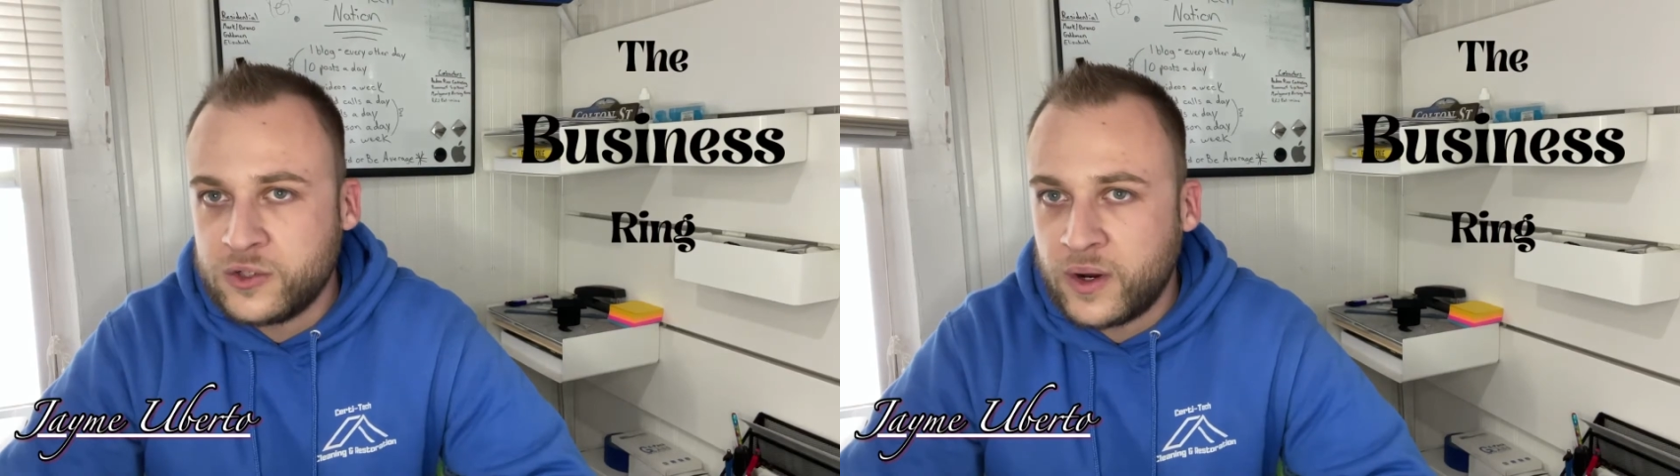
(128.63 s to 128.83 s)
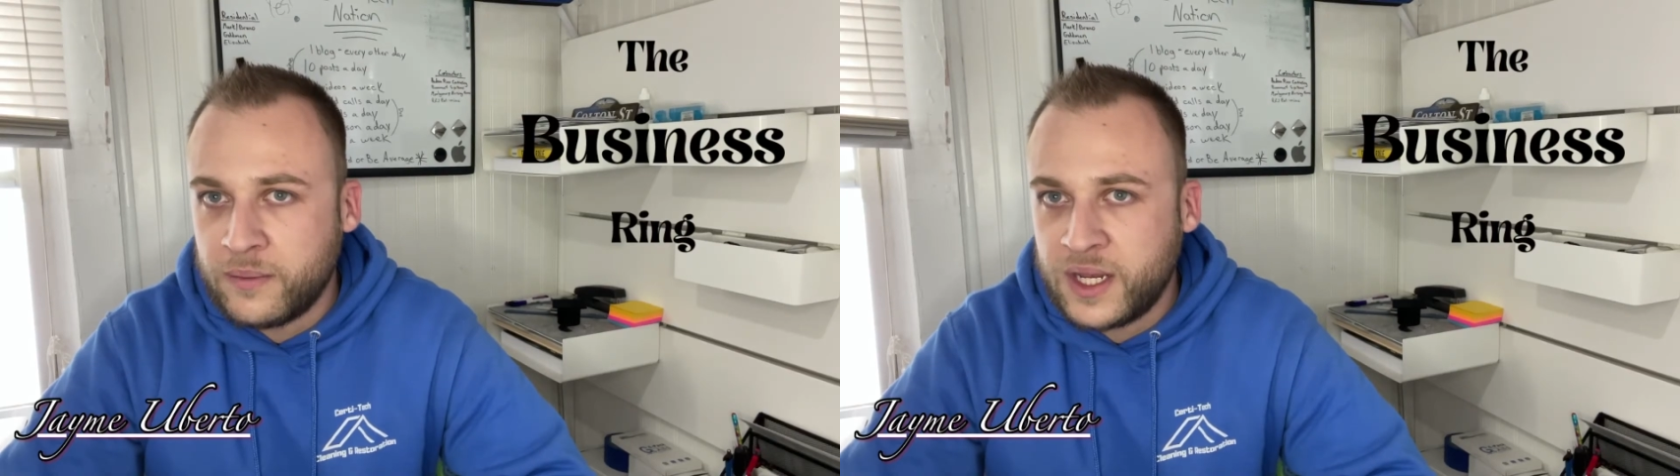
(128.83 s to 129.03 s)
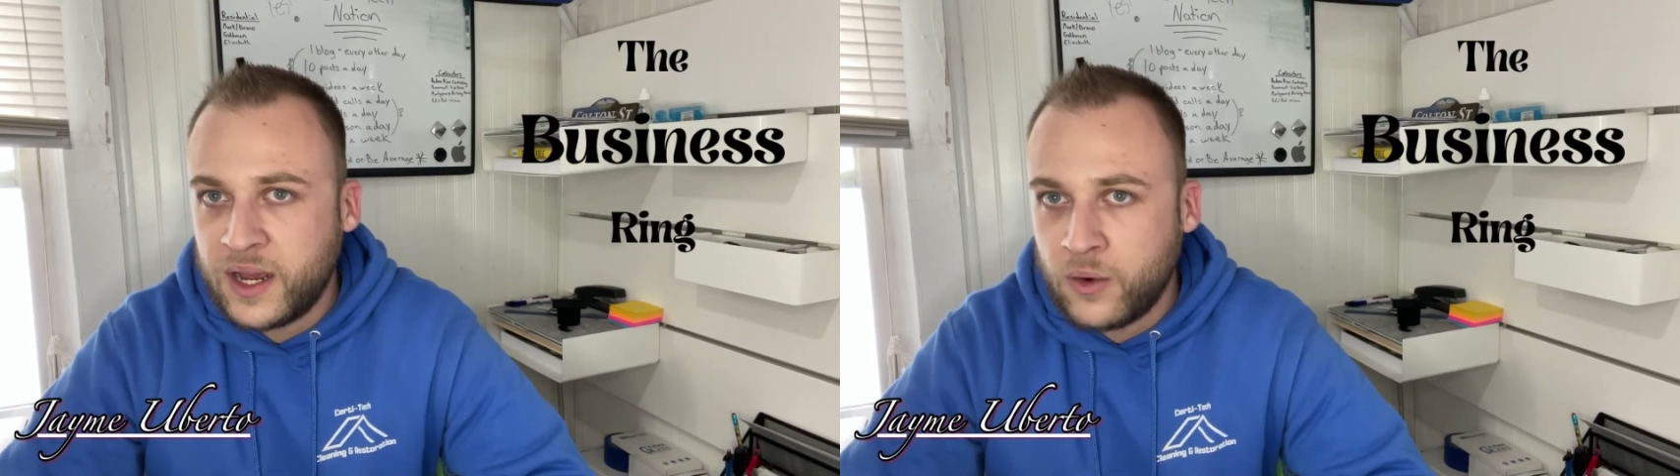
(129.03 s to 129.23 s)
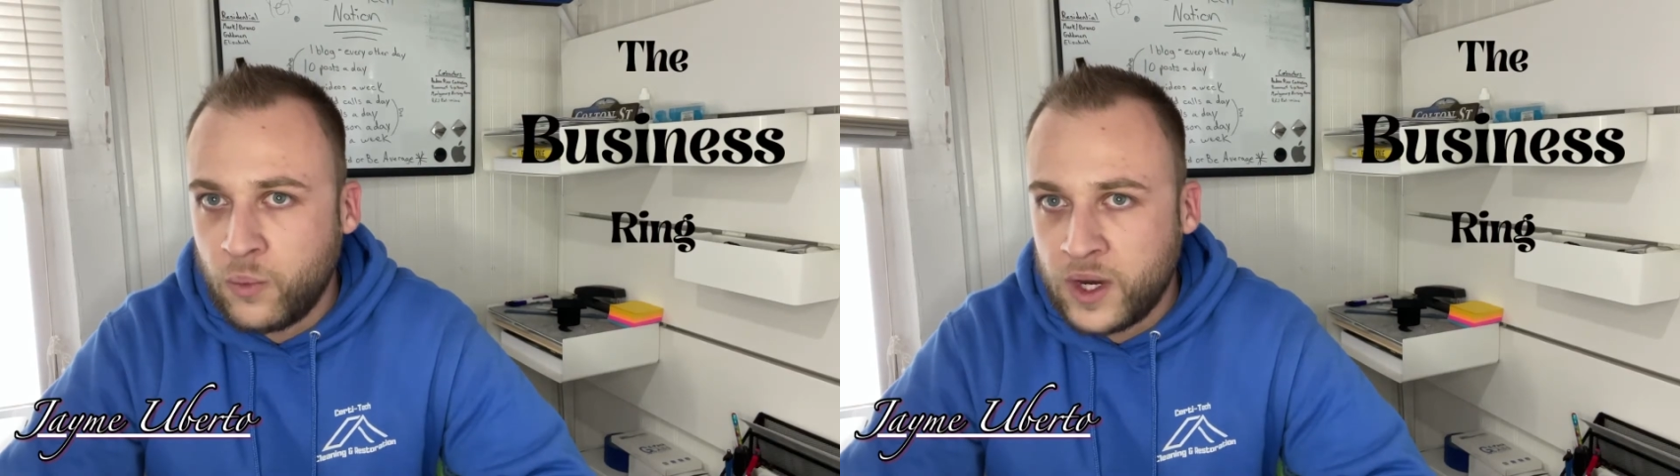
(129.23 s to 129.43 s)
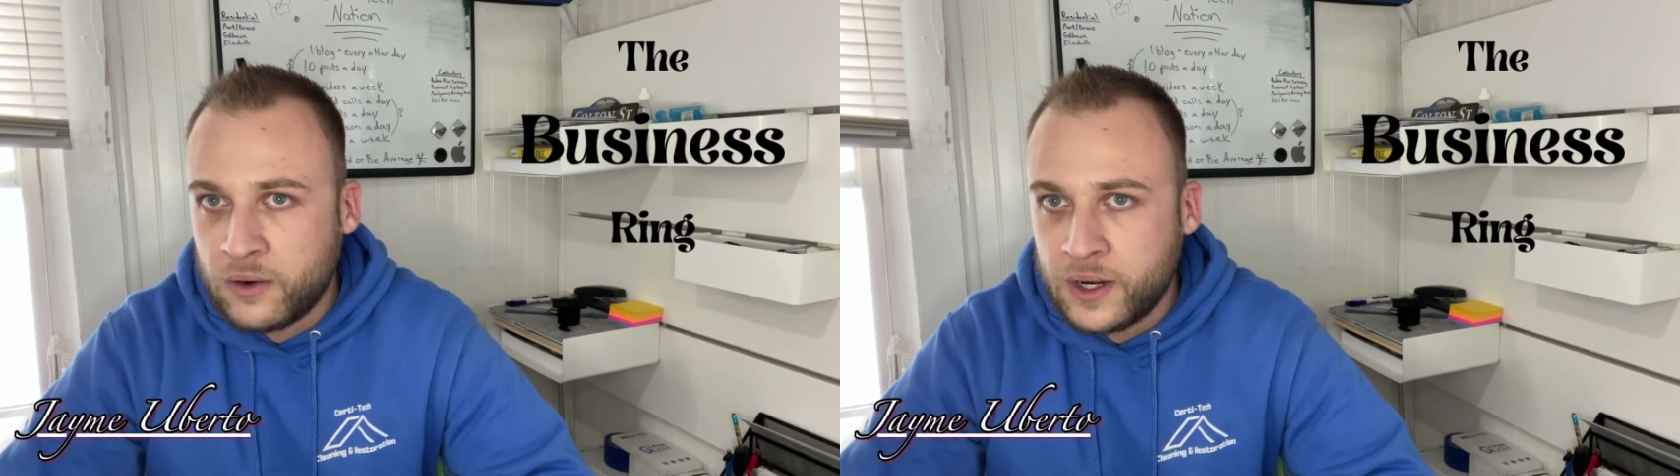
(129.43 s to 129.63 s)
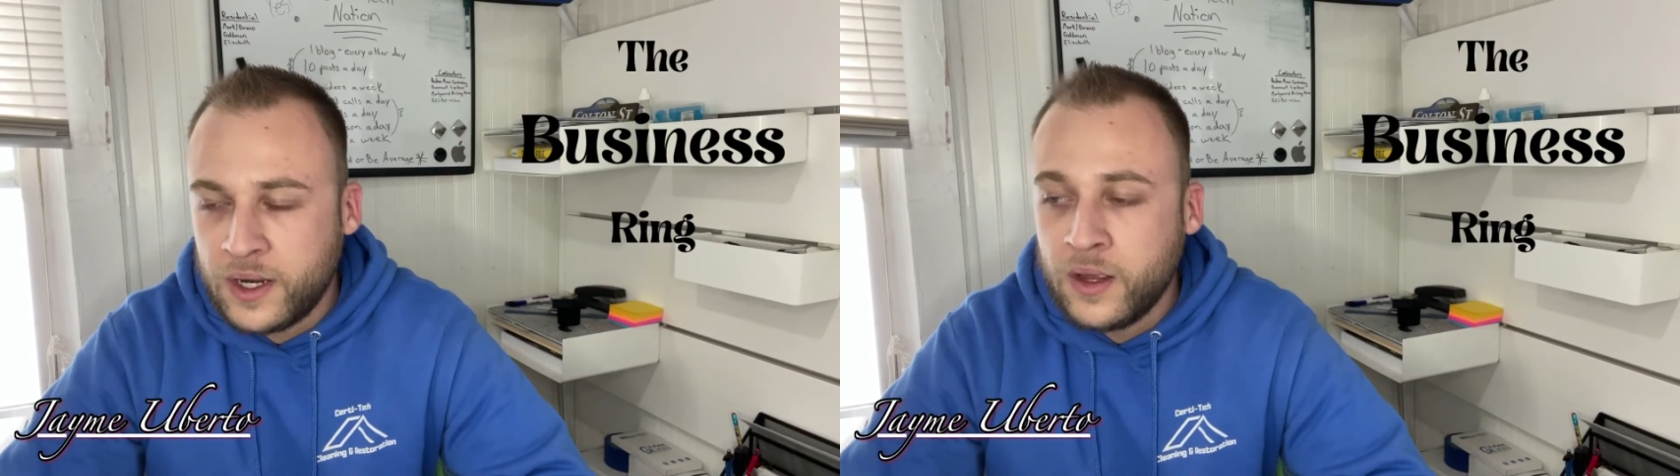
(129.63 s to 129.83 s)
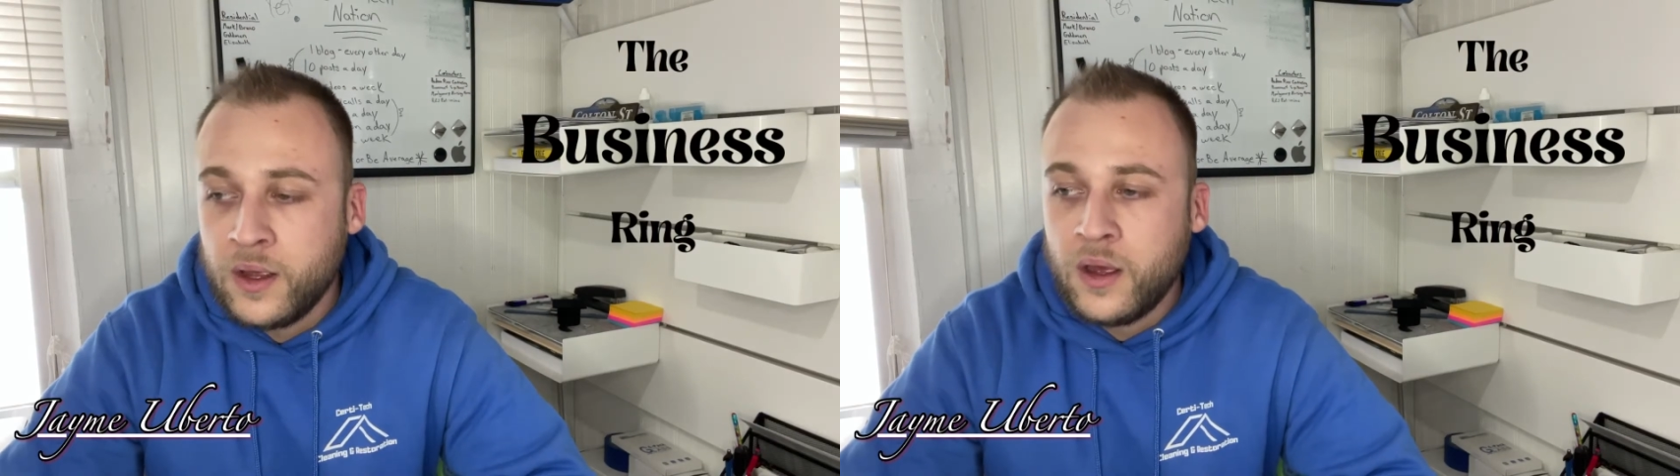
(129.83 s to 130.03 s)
you want to be kind of weary.